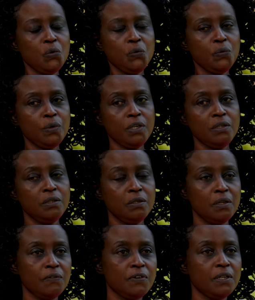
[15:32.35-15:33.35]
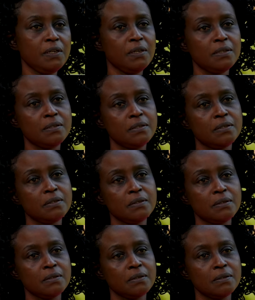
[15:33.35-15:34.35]
No, I didn't have a nurse.
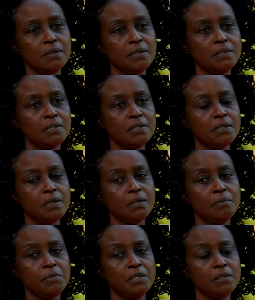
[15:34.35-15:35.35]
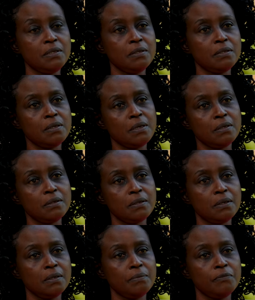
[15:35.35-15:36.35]
I just had my
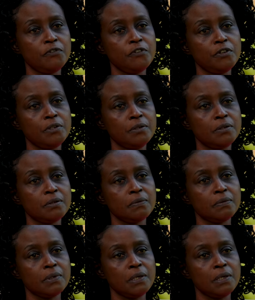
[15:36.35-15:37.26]
sisters and friends.